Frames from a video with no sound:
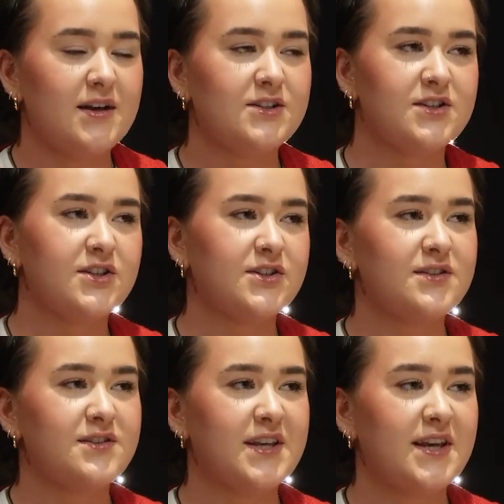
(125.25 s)
just to
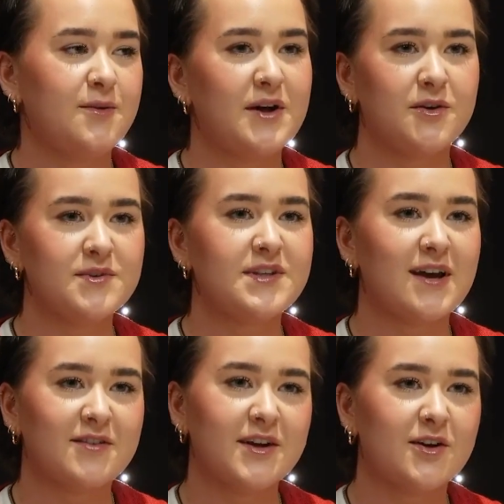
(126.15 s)
see whether it was
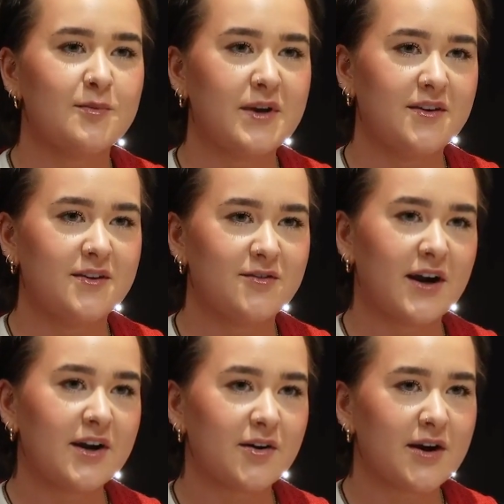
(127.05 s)
definitely going to be the
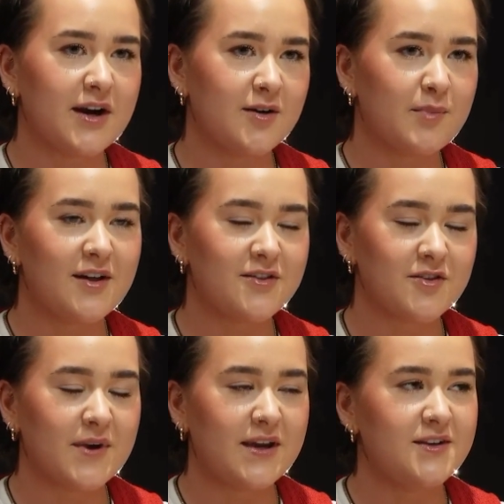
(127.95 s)
right career path for
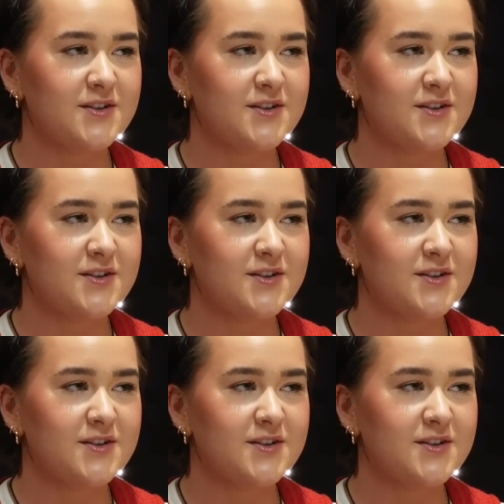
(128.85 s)
me.